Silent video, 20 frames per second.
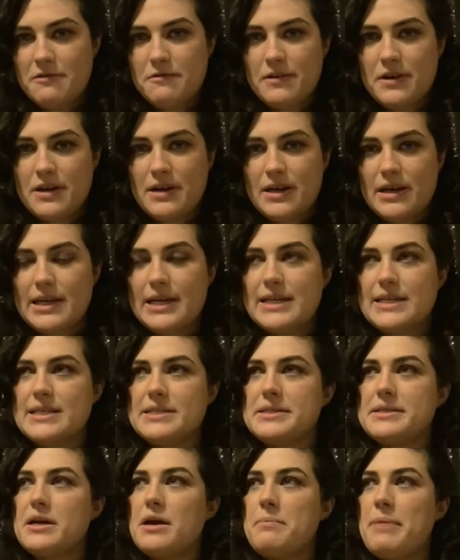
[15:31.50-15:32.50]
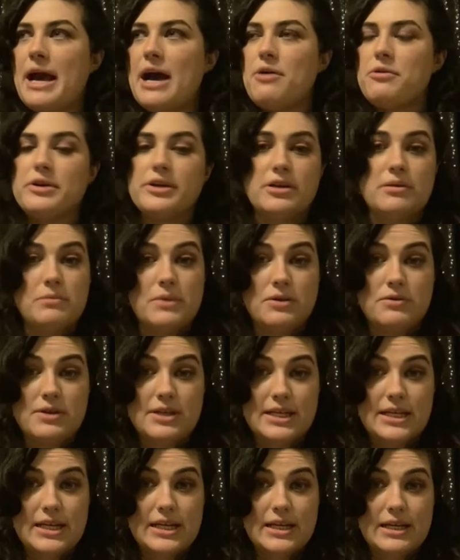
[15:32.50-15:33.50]
IFA is about
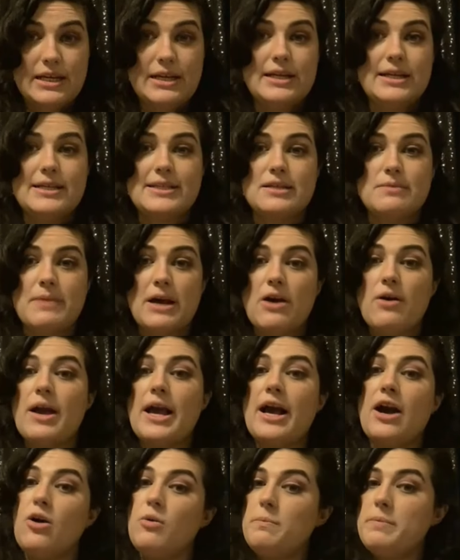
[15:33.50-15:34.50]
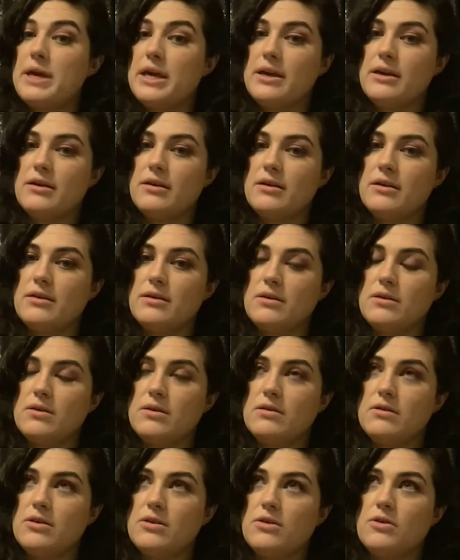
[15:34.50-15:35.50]
community. It is about helping
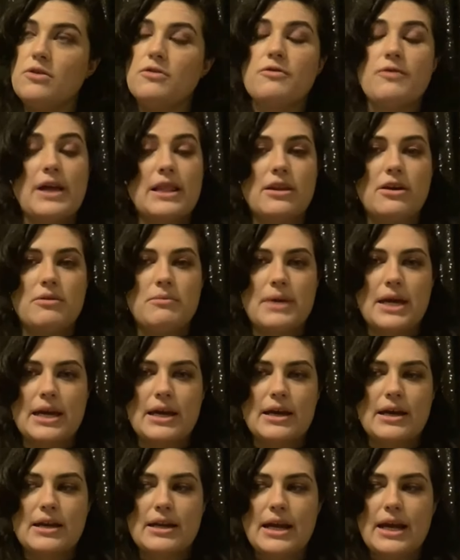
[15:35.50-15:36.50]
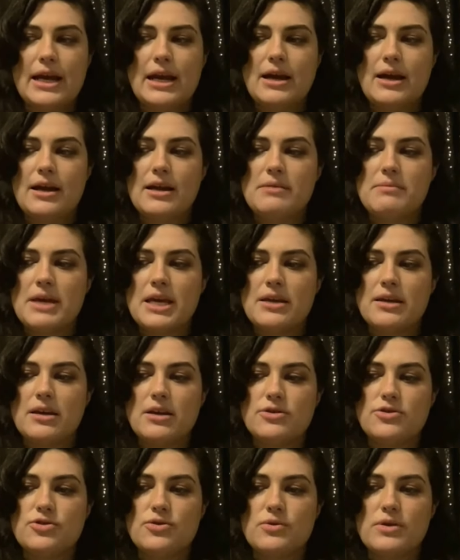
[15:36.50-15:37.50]
your fellow man and
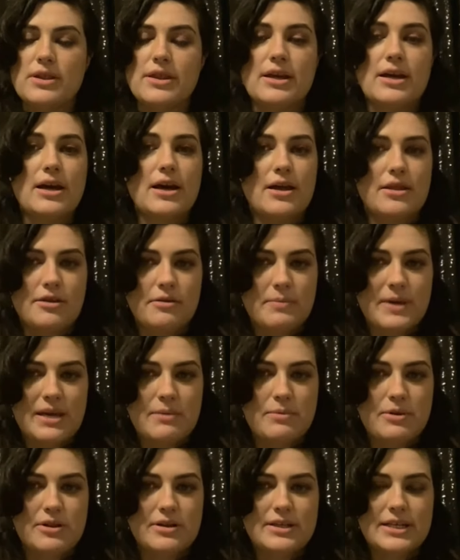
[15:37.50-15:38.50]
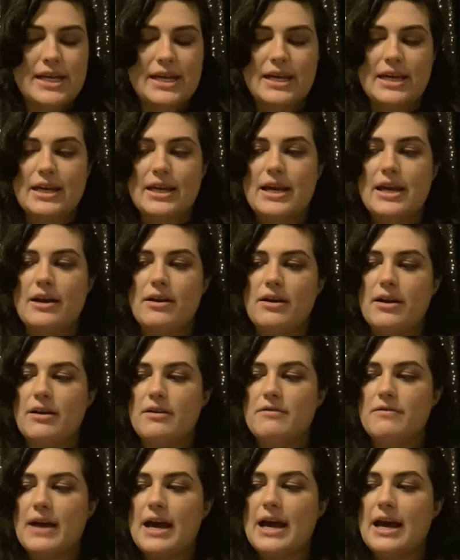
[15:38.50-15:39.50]
making sure that other people are taken care
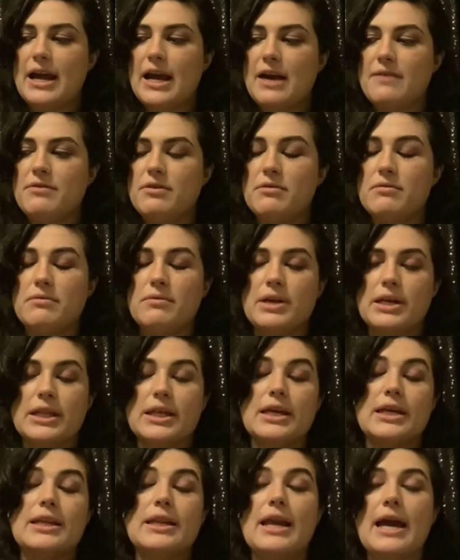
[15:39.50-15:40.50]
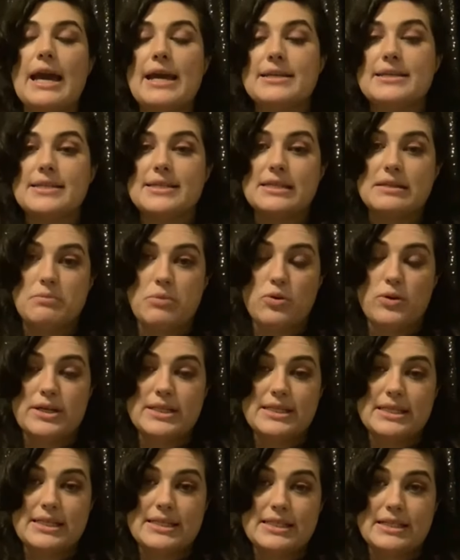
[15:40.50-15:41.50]
of. I have a really nice
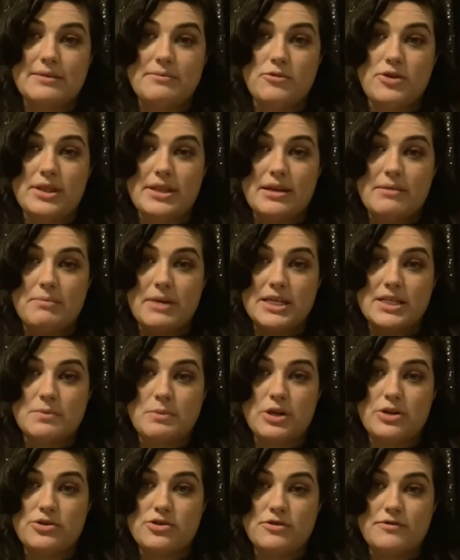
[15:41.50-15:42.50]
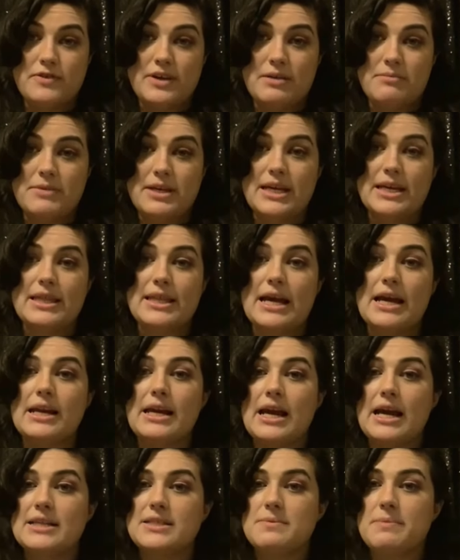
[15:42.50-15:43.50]
support system within my spiritual family in
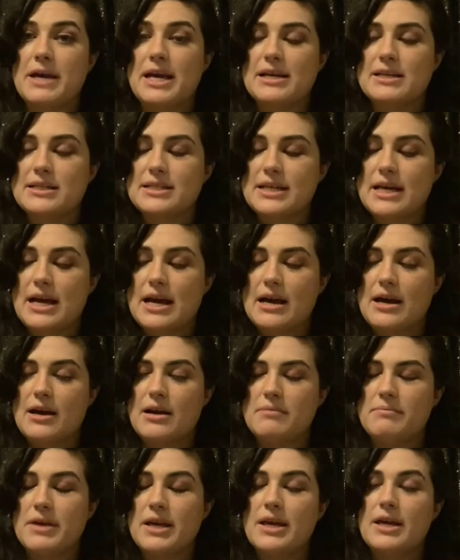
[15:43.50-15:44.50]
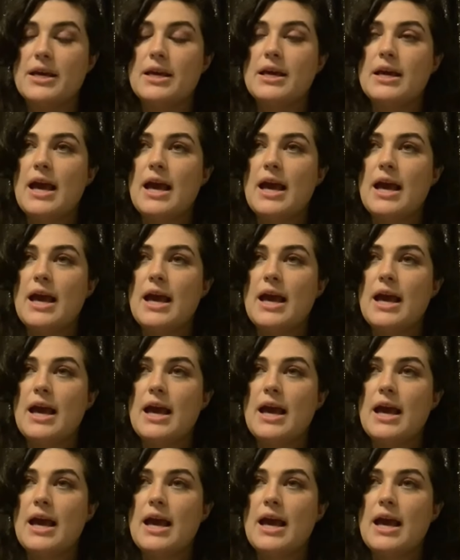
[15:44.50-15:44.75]
that aspect. Um,